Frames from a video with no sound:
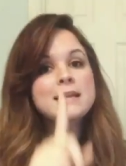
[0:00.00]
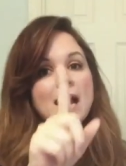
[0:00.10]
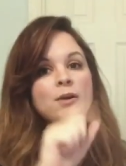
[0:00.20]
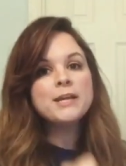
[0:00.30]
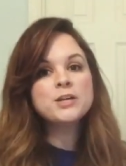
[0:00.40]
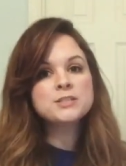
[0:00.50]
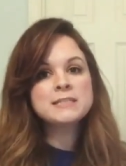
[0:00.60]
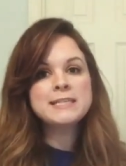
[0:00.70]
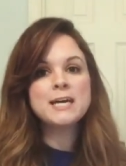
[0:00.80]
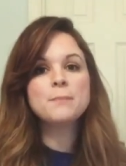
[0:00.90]
Now here's
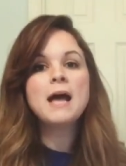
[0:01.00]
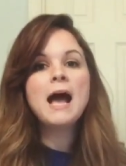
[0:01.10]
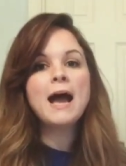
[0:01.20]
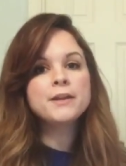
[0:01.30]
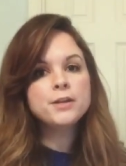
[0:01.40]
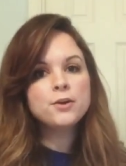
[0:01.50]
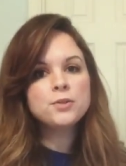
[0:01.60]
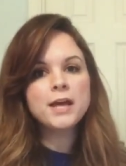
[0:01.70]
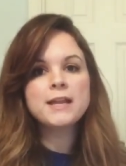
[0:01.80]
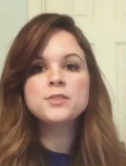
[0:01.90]
a tip. I know
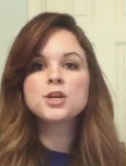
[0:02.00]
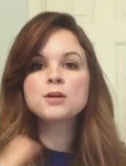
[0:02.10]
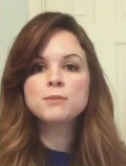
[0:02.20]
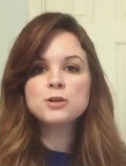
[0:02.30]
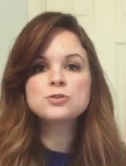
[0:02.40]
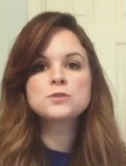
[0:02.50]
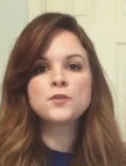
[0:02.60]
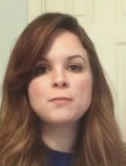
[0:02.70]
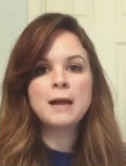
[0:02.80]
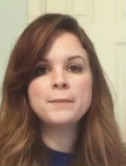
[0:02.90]
that in the commercials
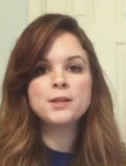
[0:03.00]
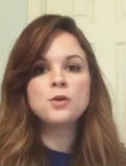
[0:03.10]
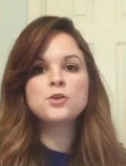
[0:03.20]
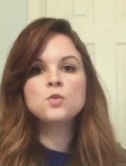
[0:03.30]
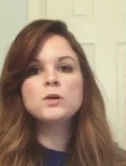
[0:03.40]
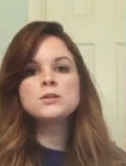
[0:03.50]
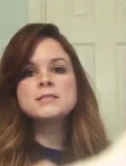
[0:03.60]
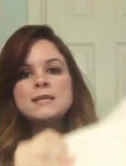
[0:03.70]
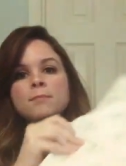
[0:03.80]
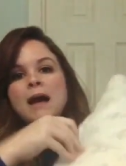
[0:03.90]
for My Pillow, you will
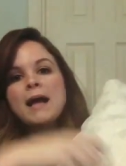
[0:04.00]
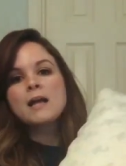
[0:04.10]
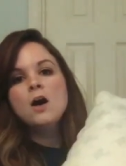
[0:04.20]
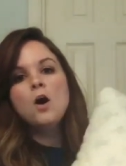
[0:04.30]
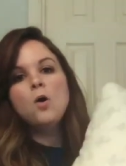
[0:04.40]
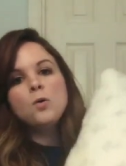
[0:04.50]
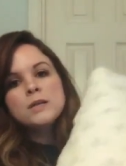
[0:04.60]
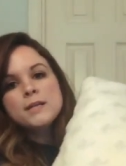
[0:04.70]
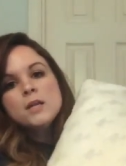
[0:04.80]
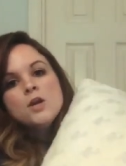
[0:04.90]
see Mike
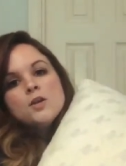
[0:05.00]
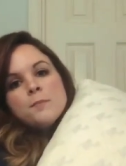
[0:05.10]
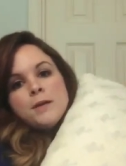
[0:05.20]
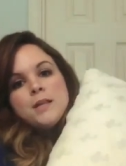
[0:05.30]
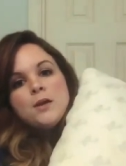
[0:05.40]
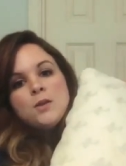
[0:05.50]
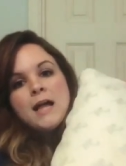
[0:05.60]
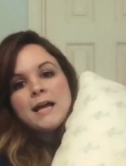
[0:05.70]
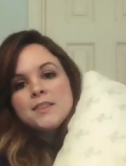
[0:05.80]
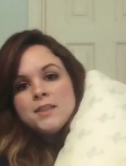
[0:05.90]
holding the pillow
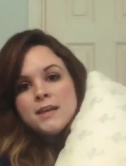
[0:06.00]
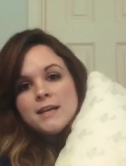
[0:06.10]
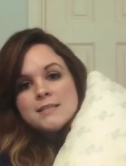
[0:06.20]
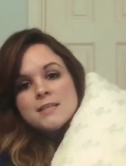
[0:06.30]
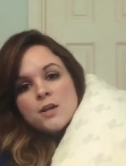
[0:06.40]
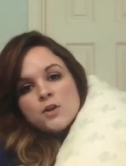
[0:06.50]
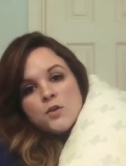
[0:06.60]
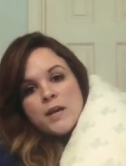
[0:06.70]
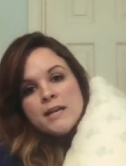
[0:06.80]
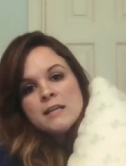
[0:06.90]
like this
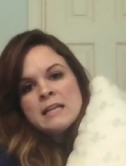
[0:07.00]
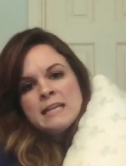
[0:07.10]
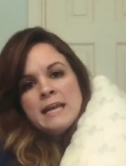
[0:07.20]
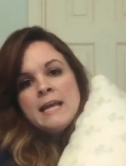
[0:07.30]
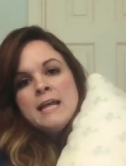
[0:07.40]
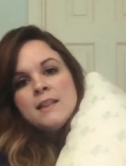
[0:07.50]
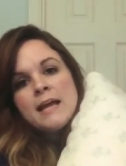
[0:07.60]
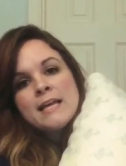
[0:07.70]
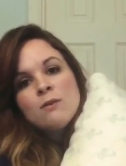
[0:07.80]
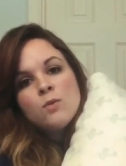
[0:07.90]
cradling it
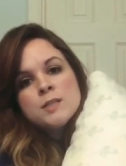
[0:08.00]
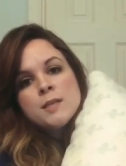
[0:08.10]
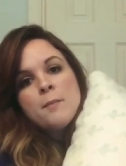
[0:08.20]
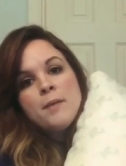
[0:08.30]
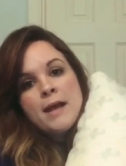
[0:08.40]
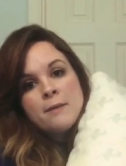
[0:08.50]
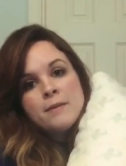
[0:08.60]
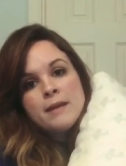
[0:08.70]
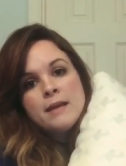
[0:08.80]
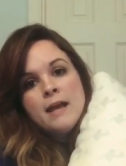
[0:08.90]
like it was a
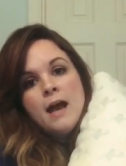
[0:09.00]
baby.